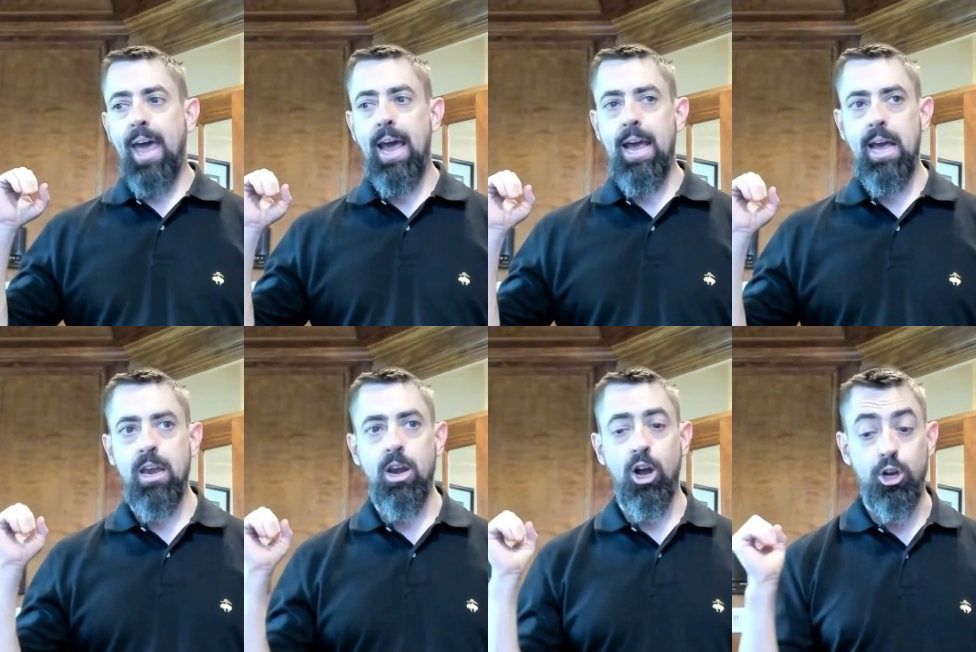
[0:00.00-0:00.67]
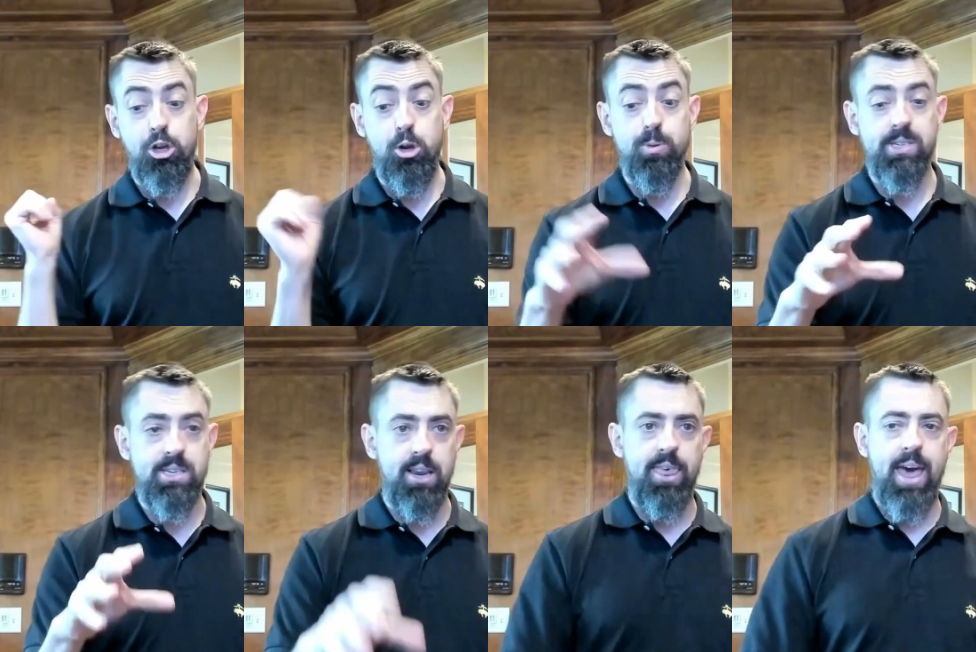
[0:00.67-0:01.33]
and
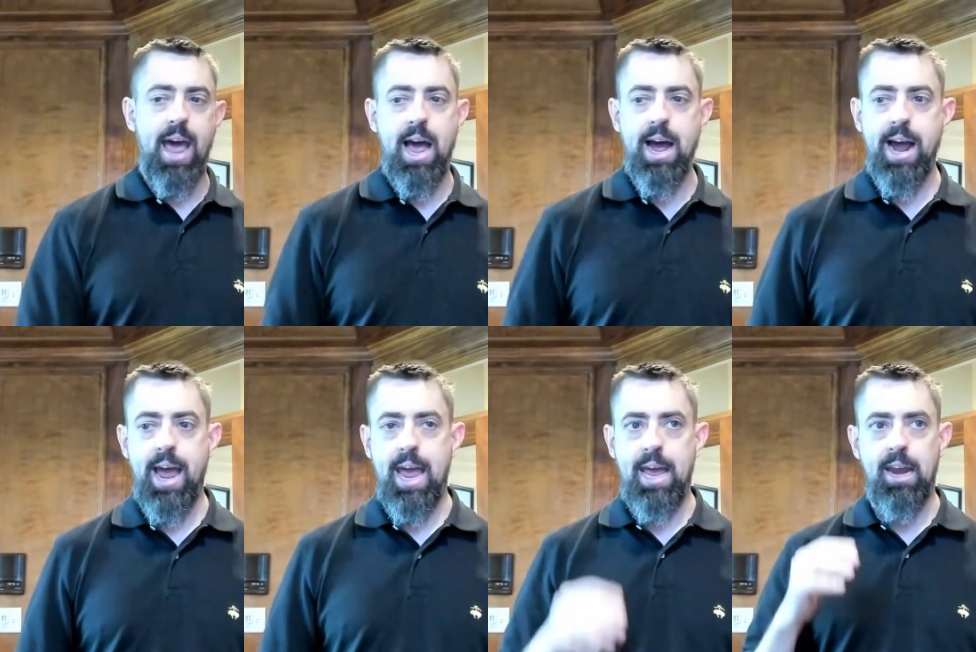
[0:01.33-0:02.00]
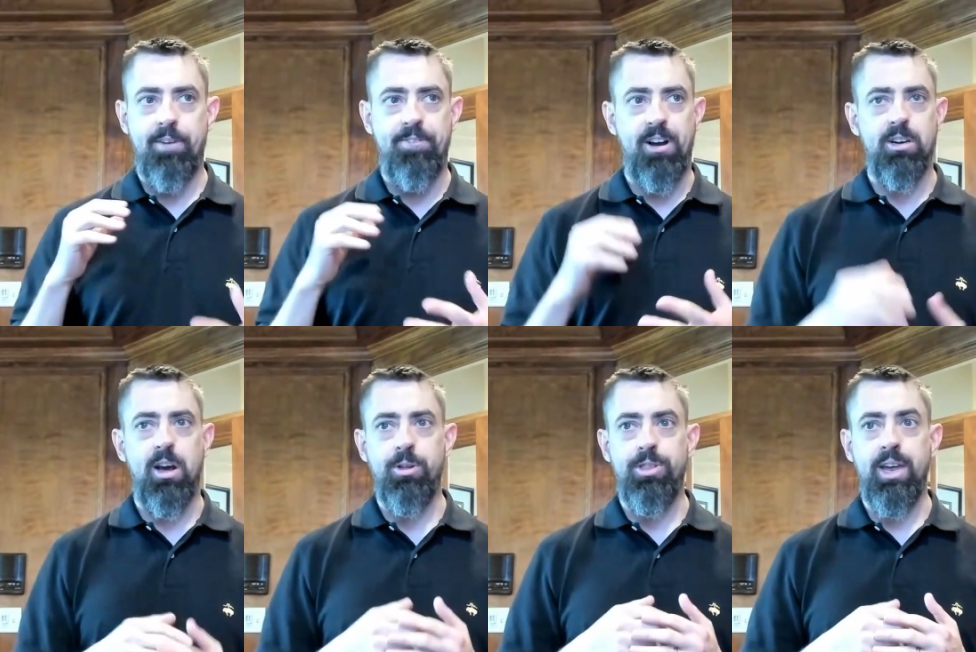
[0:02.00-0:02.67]
used that. And I
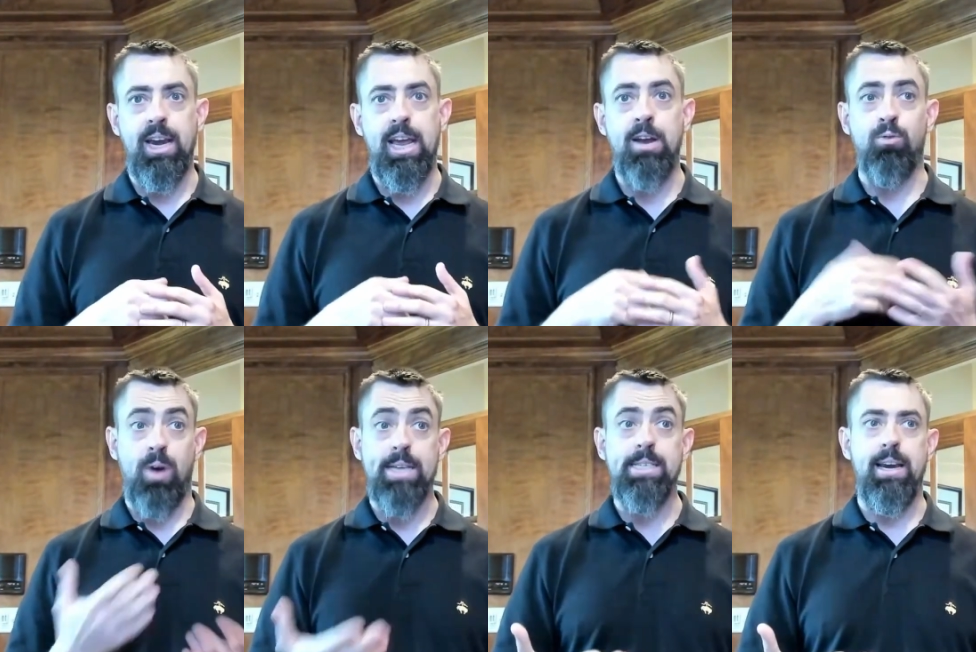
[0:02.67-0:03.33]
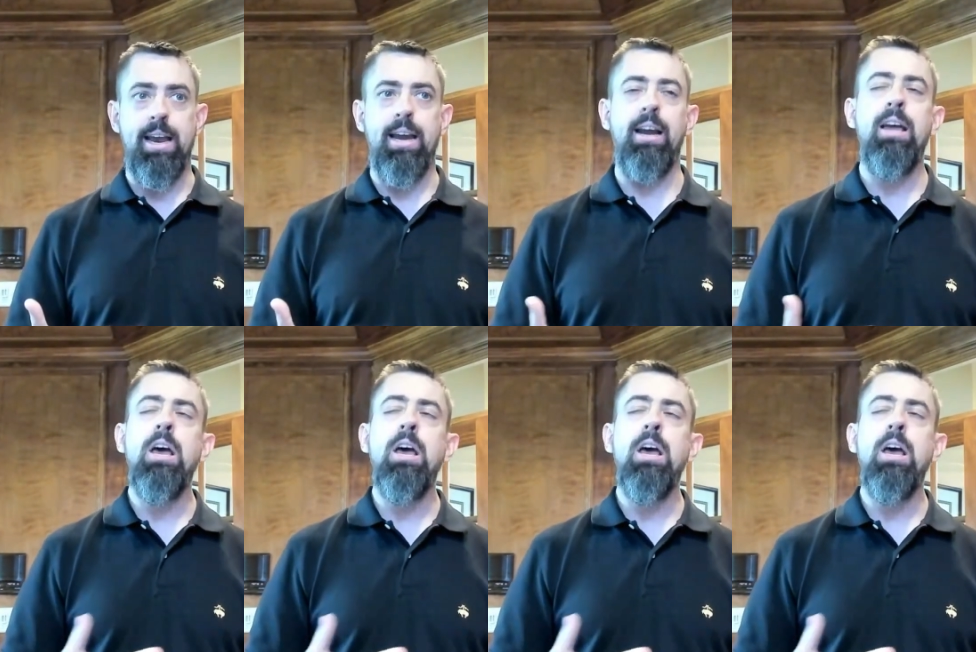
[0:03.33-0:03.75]
found out that it resonated.